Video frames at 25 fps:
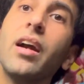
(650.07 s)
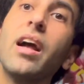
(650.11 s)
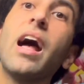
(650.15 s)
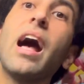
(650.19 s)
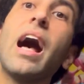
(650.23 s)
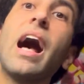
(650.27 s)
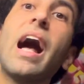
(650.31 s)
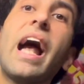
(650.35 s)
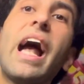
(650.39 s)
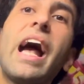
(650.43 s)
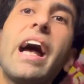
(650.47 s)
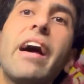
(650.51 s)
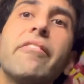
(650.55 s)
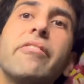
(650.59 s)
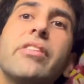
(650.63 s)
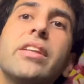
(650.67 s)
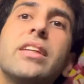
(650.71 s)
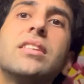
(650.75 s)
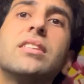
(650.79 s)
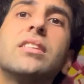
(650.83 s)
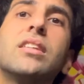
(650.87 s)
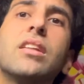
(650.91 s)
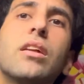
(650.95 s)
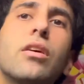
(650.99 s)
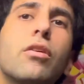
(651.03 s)
I have
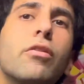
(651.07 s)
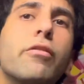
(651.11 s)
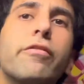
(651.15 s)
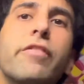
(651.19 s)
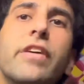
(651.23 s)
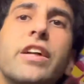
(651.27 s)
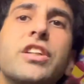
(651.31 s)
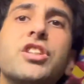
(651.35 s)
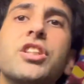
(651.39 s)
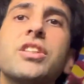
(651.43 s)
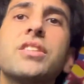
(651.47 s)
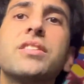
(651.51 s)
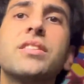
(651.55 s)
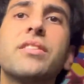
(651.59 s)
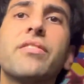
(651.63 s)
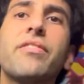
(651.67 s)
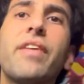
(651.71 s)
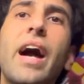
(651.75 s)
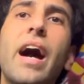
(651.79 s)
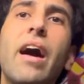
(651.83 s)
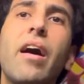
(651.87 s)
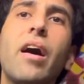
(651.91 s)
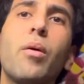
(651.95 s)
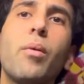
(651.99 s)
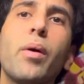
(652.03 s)
these little visions of
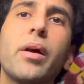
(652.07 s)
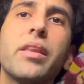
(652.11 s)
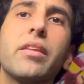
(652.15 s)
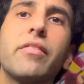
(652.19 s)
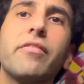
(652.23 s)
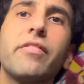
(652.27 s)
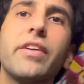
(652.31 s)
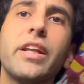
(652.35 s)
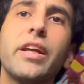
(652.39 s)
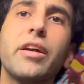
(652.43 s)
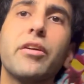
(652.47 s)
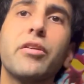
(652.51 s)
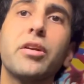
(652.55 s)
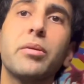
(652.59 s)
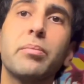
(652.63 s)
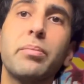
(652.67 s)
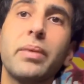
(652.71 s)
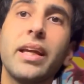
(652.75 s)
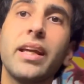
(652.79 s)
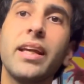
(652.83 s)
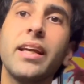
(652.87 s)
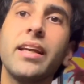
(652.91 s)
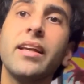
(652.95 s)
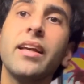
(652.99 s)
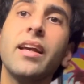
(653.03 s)
how I want the video to
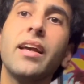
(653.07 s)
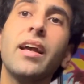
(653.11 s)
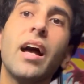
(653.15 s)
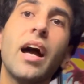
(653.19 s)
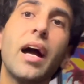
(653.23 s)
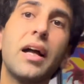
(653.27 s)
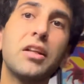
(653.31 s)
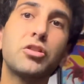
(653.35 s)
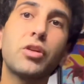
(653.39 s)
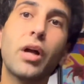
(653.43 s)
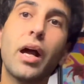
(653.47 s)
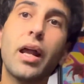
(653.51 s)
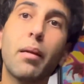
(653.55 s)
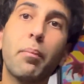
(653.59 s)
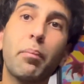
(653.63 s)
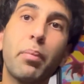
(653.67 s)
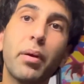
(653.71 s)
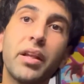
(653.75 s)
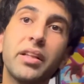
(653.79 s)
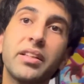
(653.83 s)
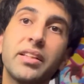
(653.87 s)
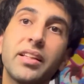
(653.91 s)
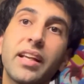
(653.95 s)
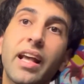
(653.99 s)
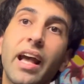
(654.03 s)
be. I try to put
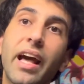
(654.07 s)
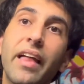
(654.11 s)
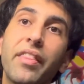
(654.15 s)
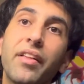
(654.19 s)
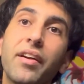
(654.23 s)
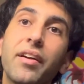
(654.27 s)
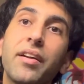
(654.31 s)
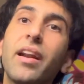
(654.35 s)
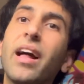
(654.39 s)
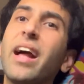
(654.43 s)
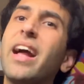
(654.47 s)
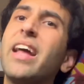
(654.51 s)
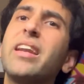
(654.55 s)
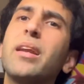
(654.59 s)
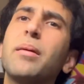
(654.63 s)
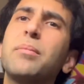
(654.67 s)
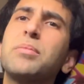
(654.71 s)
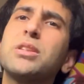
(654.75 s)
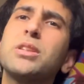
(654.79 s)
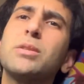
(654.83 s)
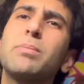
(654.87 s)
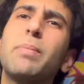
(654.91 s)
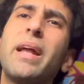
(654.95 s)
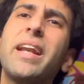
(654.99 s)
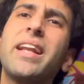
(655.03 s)
it together and I end up
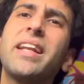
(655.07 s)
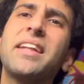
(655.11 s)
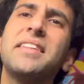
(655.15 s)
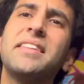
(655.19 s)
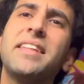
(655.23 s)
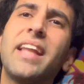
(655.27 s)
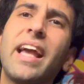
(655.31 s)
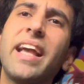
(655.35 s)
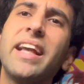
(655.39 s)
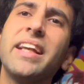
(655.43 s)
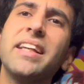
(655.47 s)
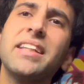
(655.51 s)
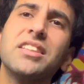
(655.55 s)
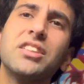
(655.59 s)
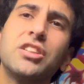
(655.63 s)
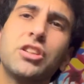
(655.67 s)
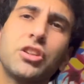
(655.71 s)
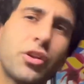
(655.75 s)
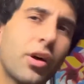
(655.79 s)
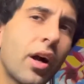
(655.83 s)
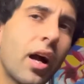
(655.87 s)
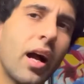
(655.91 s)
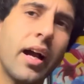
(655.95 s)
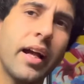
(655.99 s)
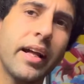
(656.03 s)
spending days
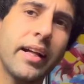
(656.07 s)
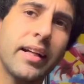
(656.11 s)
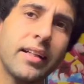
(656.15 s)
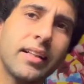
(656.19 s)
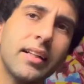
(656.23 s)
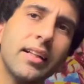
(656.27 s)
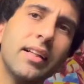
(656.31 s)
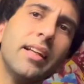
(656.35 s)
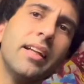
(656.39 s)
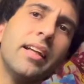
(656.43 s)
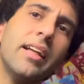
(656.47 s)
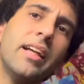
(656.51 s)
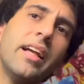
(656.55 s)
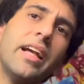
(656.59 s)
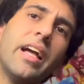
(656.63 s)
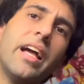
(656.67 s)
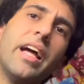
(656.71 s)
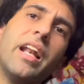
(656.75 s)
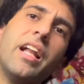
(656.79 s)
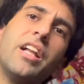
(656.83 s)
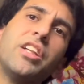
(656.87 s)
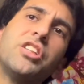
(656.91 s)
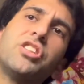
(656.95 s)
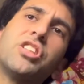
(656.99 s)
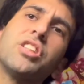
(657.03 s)
trying, and
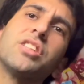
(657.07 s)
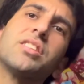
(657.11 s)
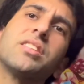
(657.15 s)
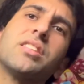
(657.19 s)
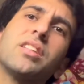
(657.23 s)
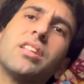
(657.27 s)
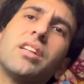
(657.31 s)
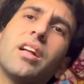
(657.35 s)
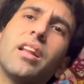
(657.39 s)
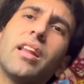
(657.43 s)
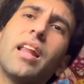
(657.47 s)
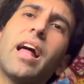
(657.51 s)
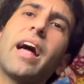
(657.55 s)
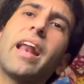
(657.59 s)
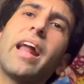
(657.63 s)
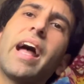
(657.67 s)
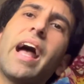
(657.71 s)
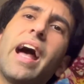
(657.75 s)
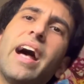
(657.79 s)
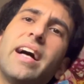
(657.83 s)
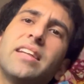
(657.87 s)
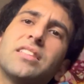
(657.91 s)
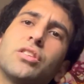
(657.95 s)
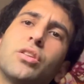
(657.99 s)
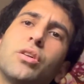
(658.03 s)
it's just a lot of
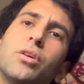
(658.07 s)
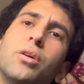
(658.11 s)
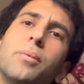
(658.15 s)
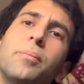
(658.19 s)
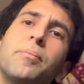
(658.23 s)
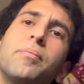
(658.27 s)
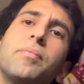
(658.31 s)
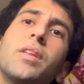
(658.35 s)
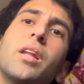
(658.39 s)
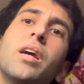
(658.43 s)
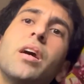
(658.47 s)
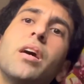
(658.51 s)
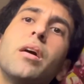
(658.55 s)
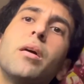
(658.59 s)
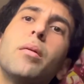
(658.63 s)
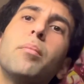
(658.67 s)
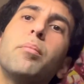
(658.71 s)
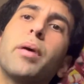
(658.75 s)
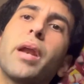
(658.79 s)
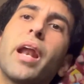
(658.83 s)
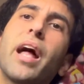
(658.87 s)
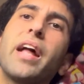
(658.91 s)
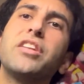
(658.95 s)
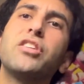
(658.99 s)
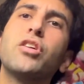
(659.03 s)
hassle.
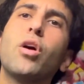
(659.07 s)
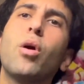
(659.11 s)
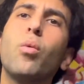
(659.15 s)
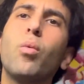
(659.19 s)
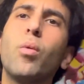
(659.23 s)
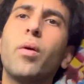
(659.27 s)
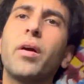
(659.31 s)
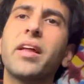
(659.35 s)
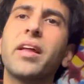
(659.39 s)
But I don't want